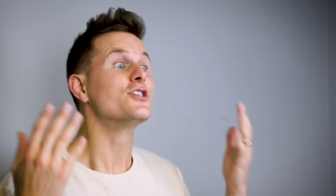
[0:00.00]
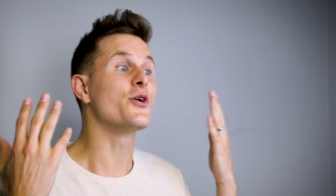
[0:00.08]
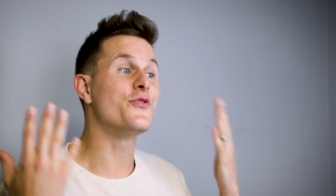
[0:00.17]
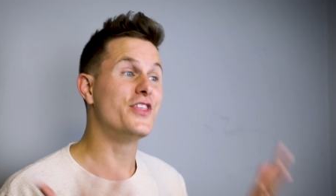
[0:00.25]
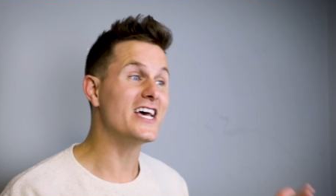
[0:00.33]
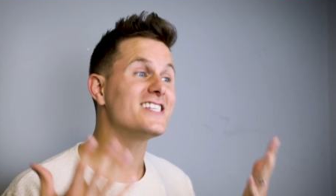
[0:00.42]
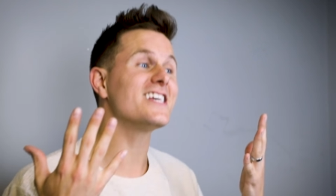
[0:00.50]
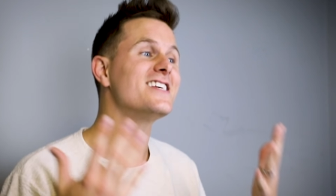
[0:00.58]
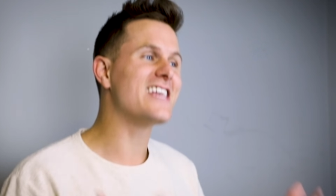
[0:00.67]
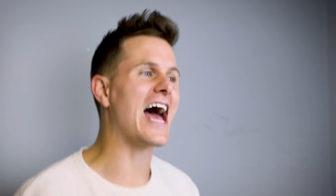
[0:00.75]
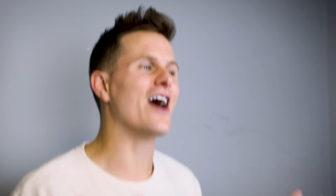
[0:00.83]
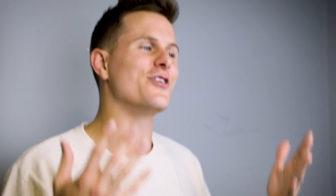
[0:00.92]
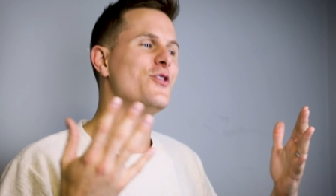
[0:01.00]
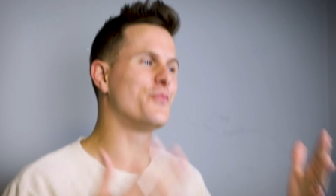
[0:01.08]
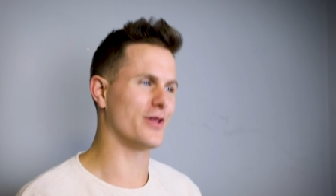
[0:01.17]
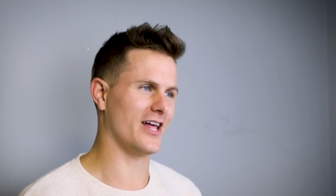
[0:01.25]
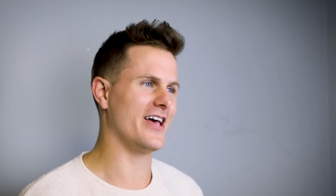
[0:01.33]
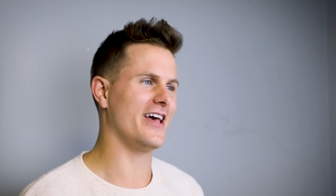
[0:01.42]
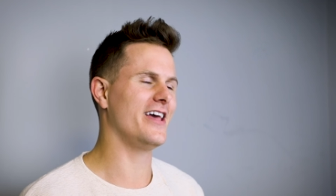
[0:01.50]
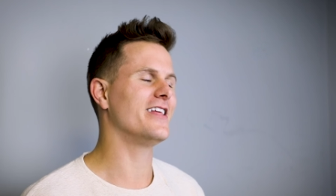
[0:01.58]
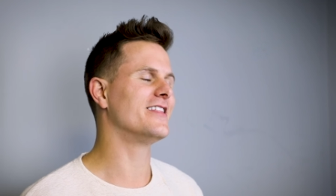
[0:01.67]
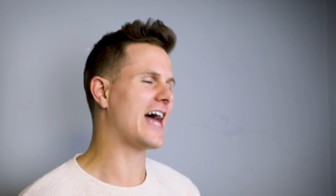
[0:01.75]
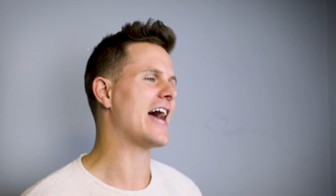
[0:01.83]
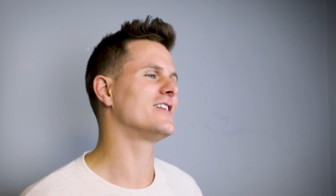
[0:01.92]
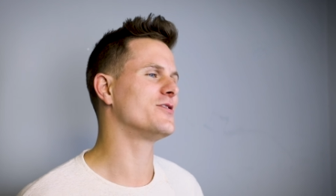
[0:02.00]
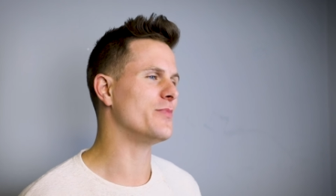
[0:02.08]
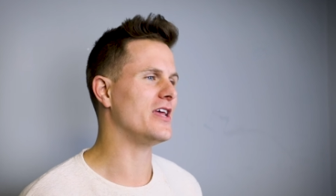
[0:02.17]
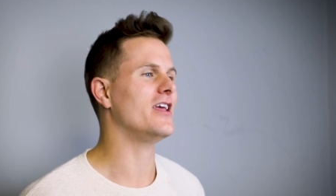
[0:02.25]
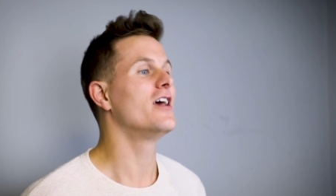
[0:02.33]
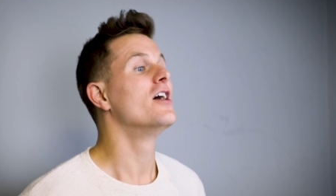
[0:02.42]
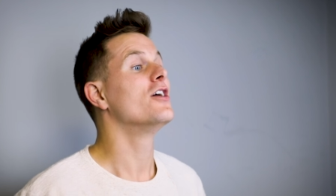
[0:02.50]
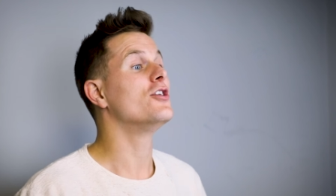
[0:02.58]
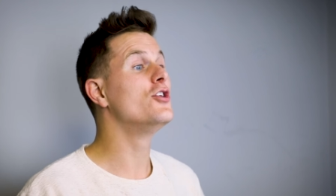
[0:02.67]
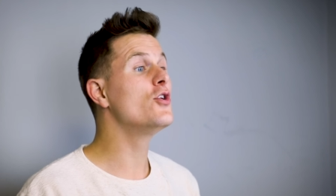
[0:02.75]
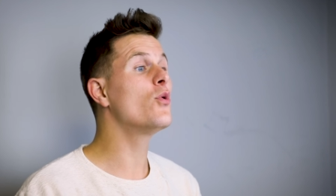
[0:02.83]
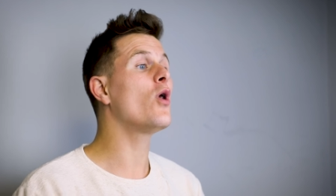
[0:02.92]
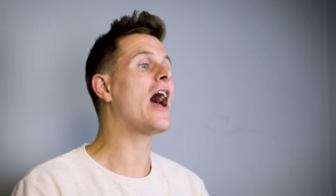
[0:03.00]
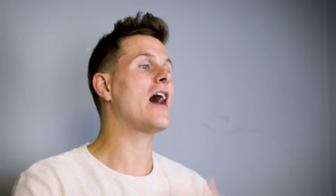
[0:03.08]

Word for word: So this is how you play That's Me. You will